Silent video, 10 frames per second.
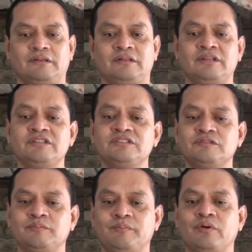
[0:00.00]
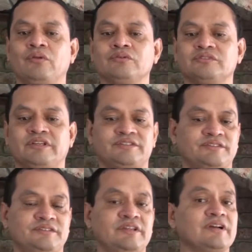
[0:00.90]
these products
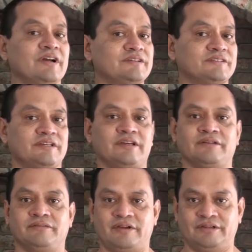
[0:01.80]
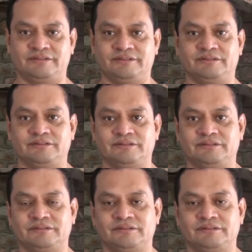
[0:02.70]
still have side effects.